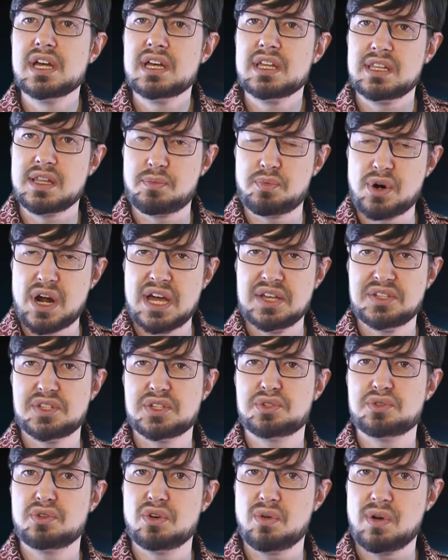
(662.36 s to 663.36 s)
the
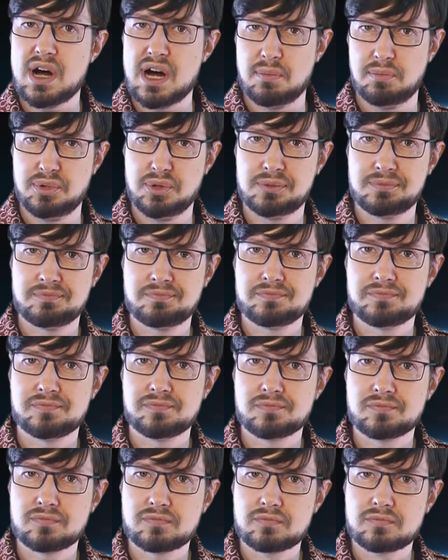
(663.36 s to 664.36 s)
prices go up.
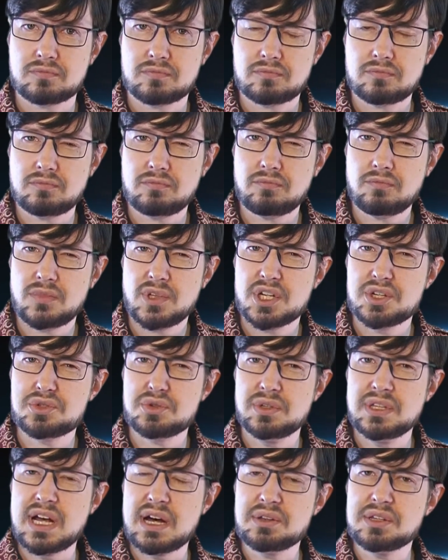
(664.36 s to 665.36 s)
So
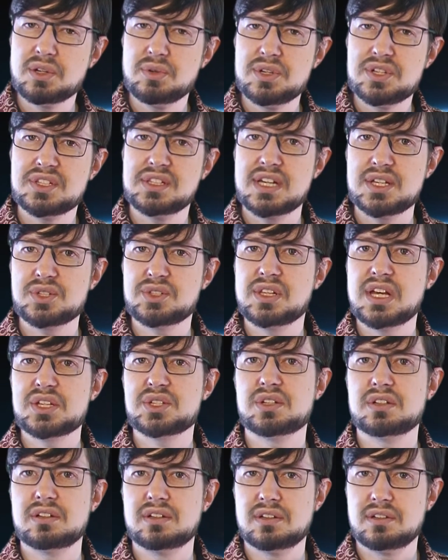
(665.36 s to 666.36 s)
now there is
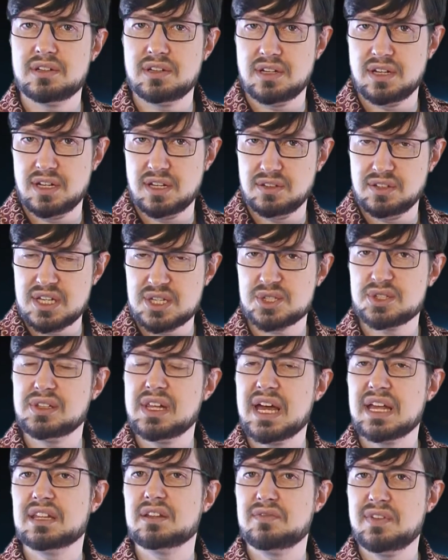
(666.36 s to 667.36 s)
less
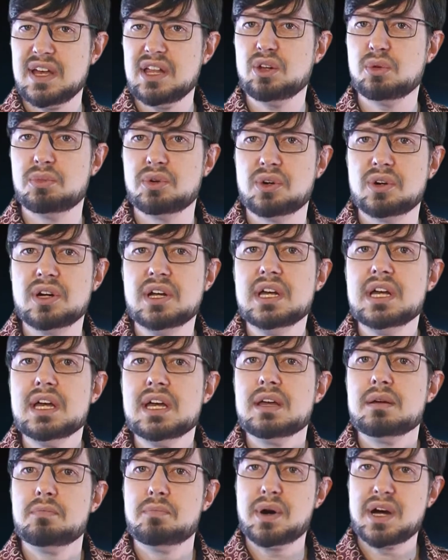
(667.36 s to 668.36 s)
land available,
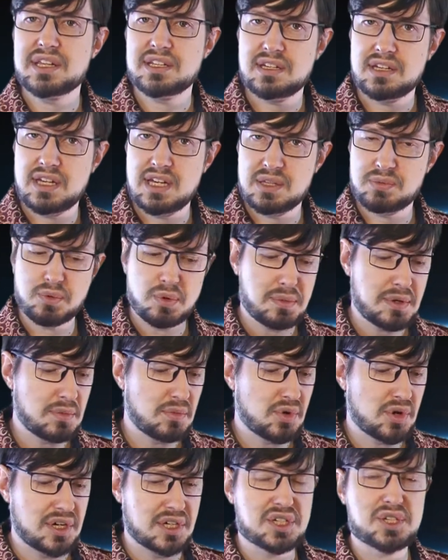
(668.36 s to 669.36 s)
but it will be
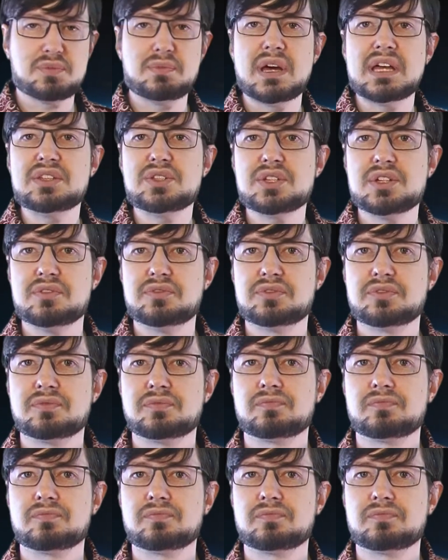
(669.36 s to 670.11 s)
more expensive.